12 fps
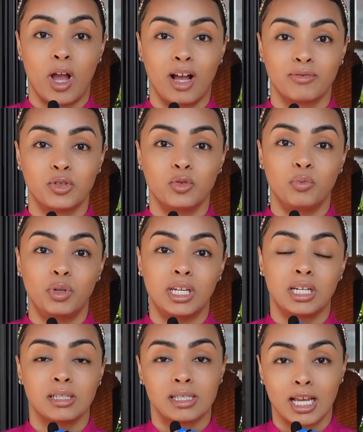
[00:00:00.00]
You have to
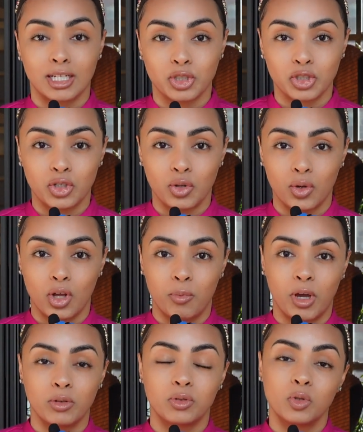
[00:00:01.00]
be intentional
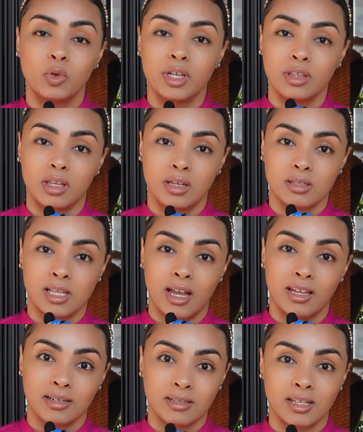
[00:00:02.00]
about doing things
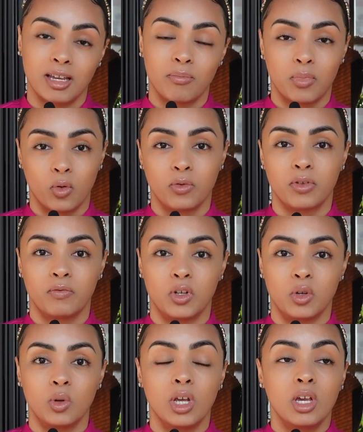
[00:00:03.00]
that excite both
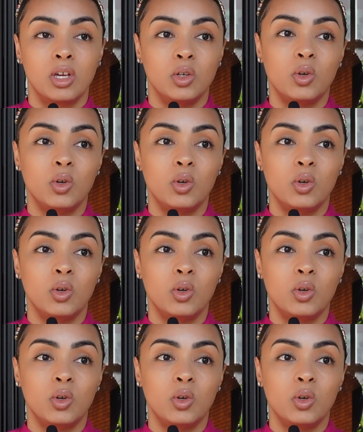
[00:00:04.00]
of you.